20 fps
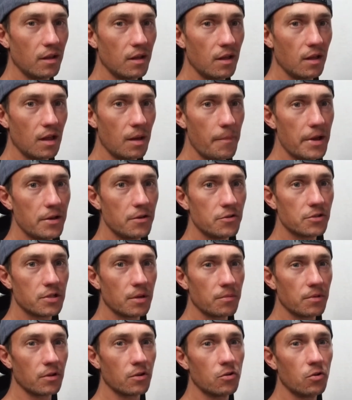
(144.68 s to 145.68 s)
may do
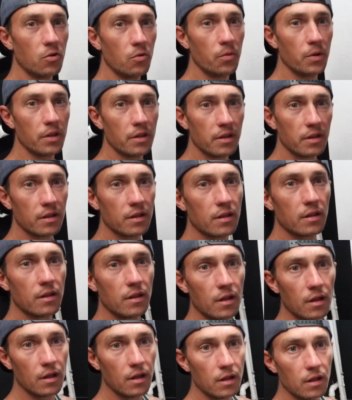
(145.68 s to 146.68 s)
something cool with it.
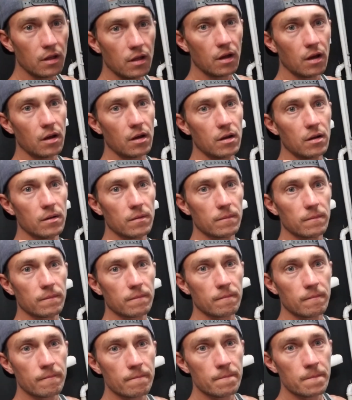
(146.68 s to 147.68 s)

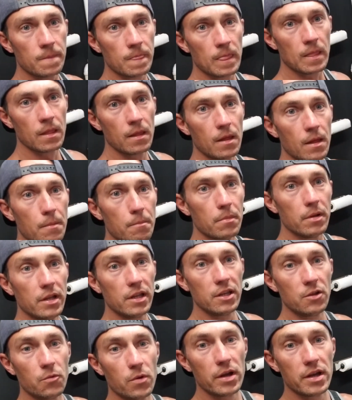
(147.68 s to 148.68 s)
But
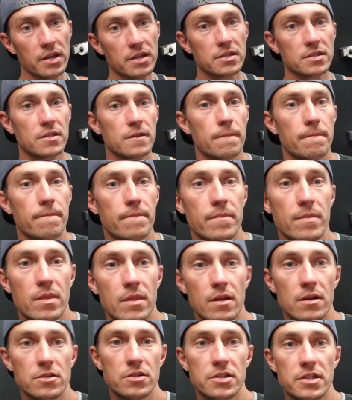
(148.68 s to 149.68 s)
anyways,
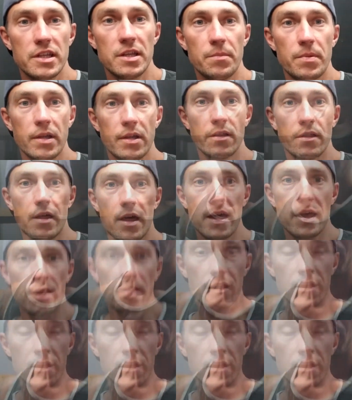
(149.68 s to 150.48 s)
there's a sneak peek of that.